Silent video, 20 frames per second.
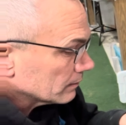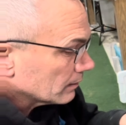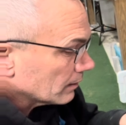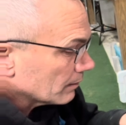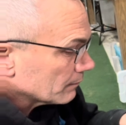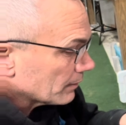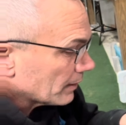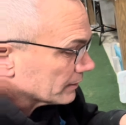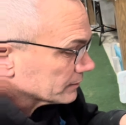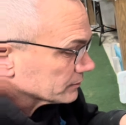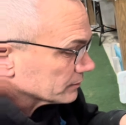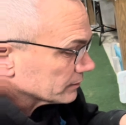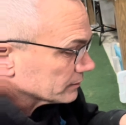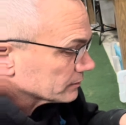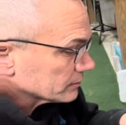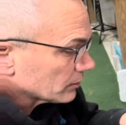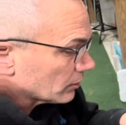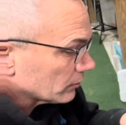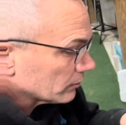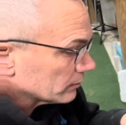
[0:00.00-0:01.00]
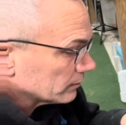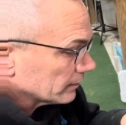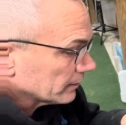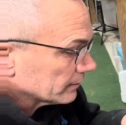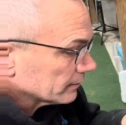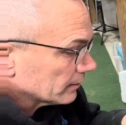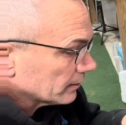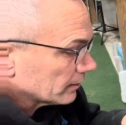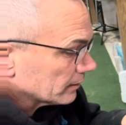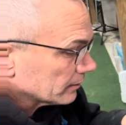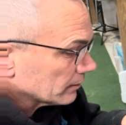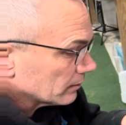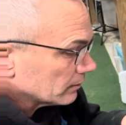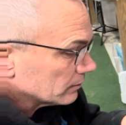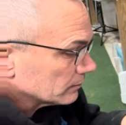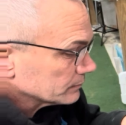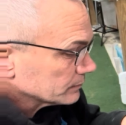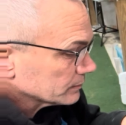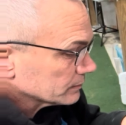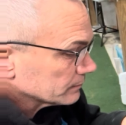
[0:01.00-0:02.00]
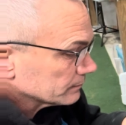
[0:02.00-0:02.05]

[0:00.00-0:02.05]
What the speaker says: I'm actually circling the honeycombs.